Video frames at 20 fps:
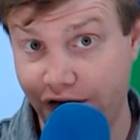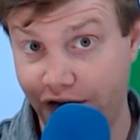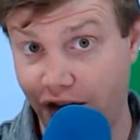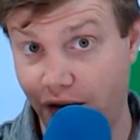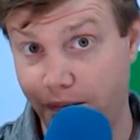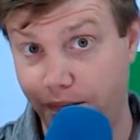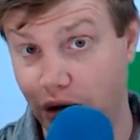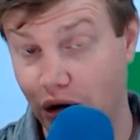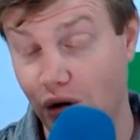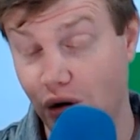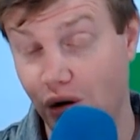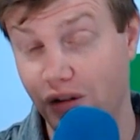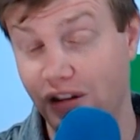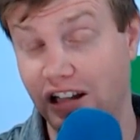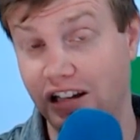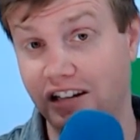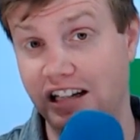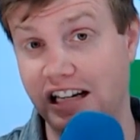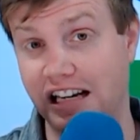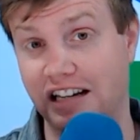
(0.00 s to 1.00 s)
the build that
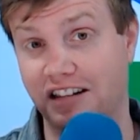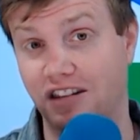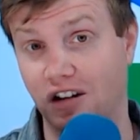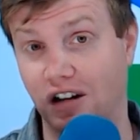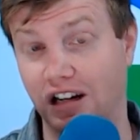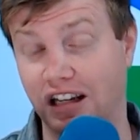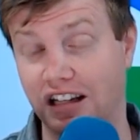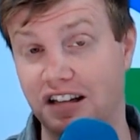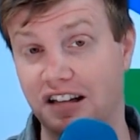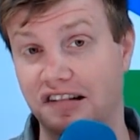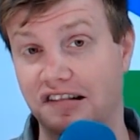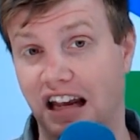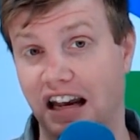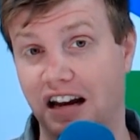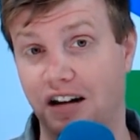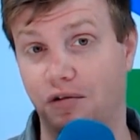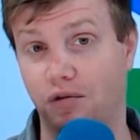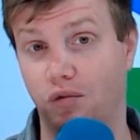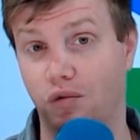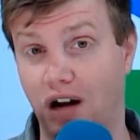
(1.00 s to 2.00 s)
leaked, there is a
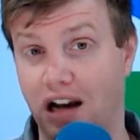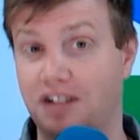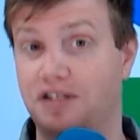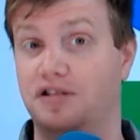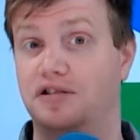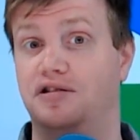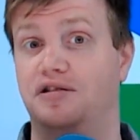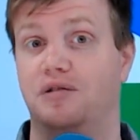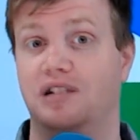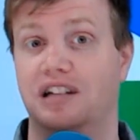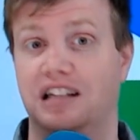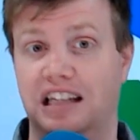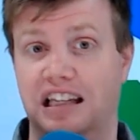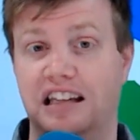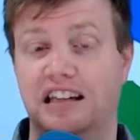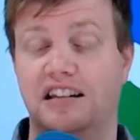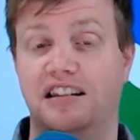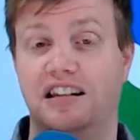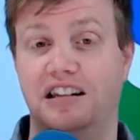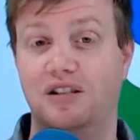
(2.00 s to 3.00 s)
registry
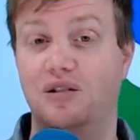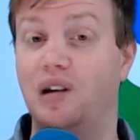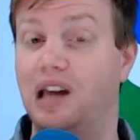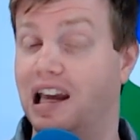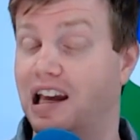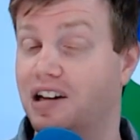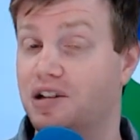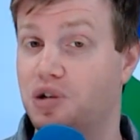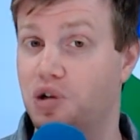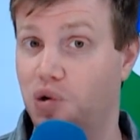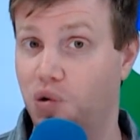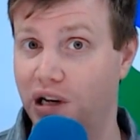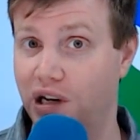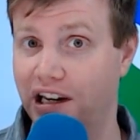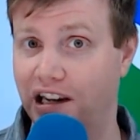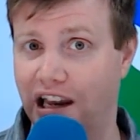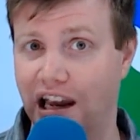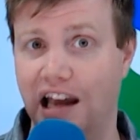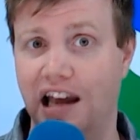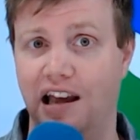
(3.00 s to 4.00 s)
key that you can
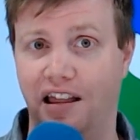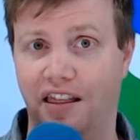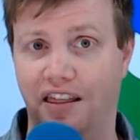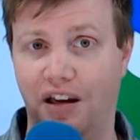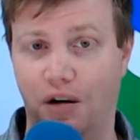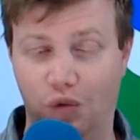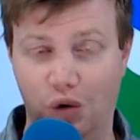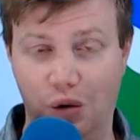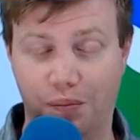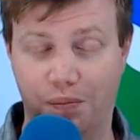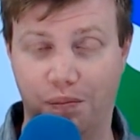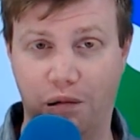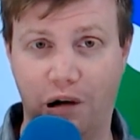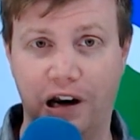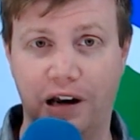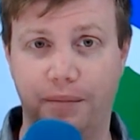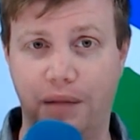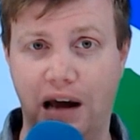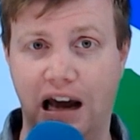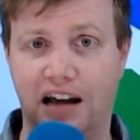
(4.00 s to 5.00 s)
tweak that will
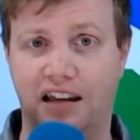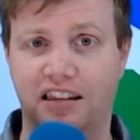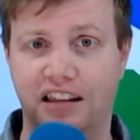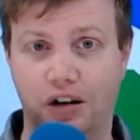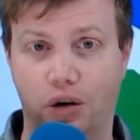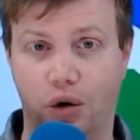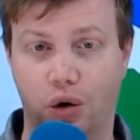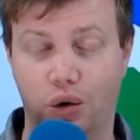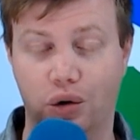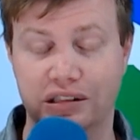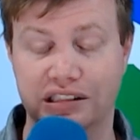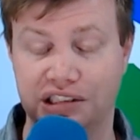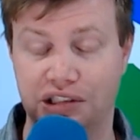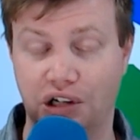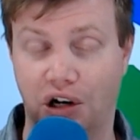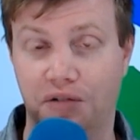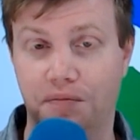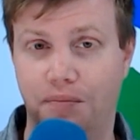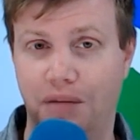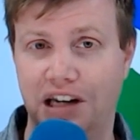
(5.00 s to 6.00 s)
bring back the old
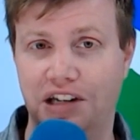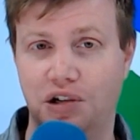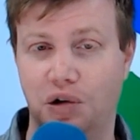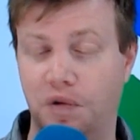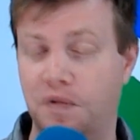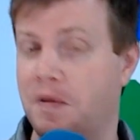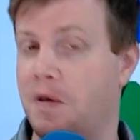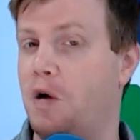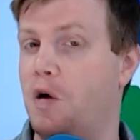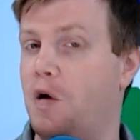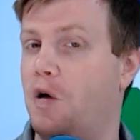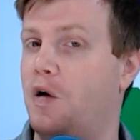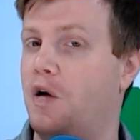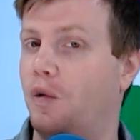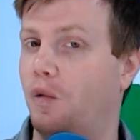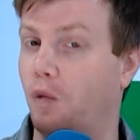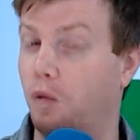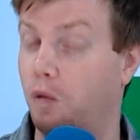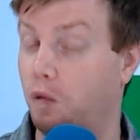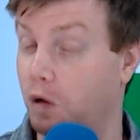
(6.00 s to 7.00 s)
start menu.
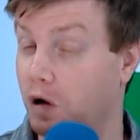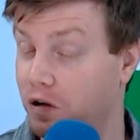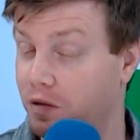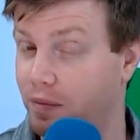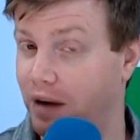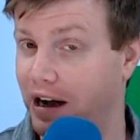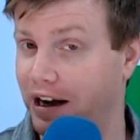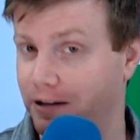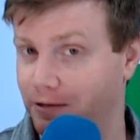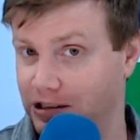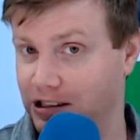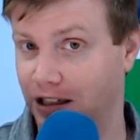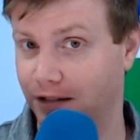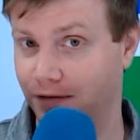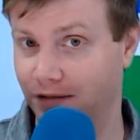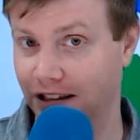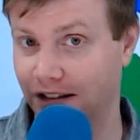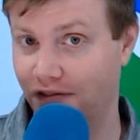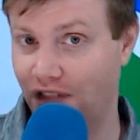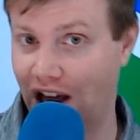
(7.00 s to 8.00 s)
Will Microsoft
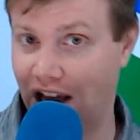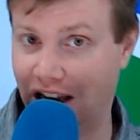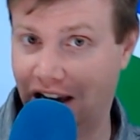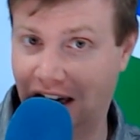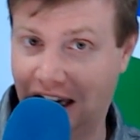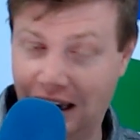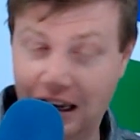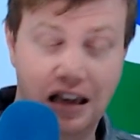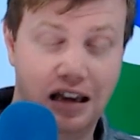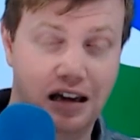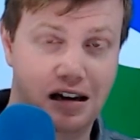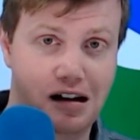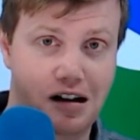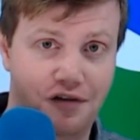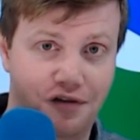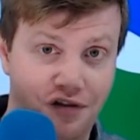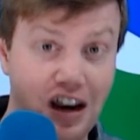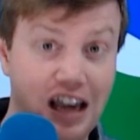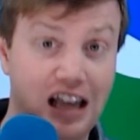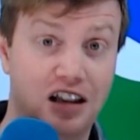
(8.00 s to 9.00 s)
leave that
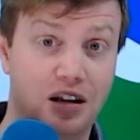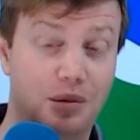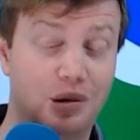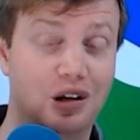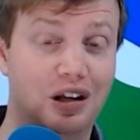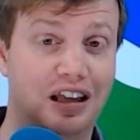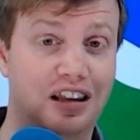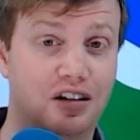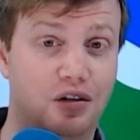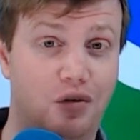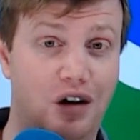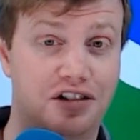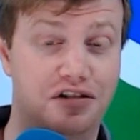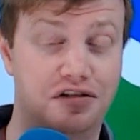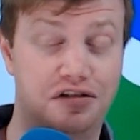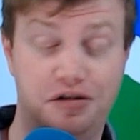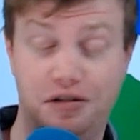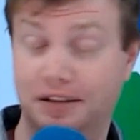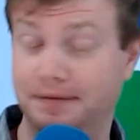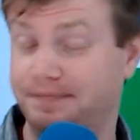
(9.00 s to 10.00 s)
available in the
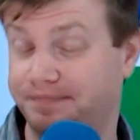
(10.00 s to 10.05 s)
registry?